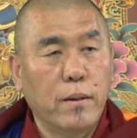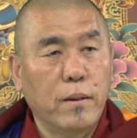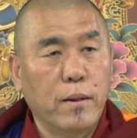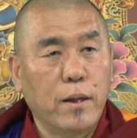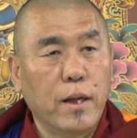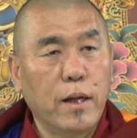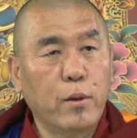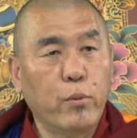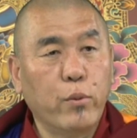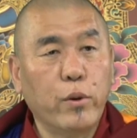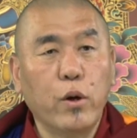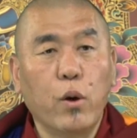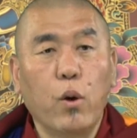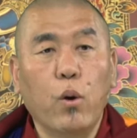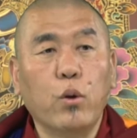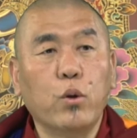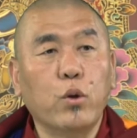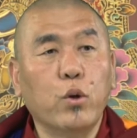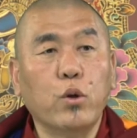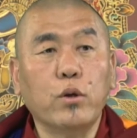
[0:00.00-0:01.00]
And we
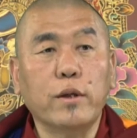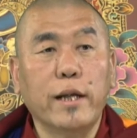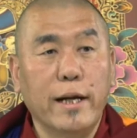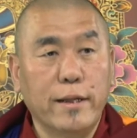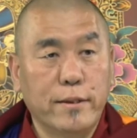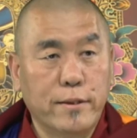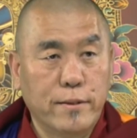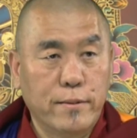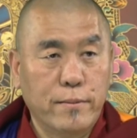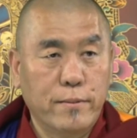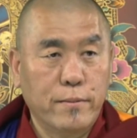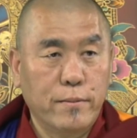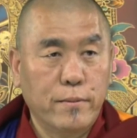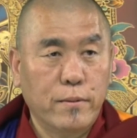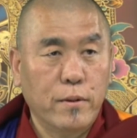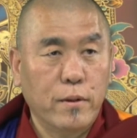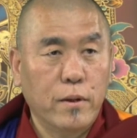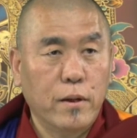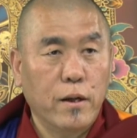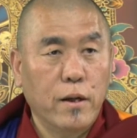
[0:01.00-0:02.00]
all know that.
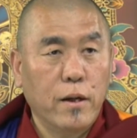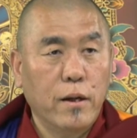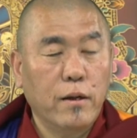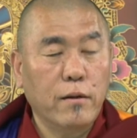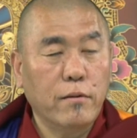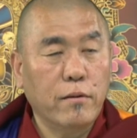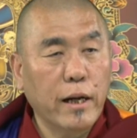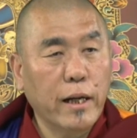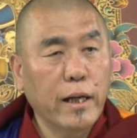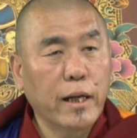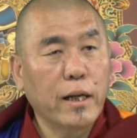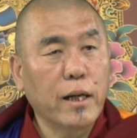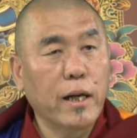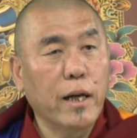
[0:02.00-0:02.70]
Running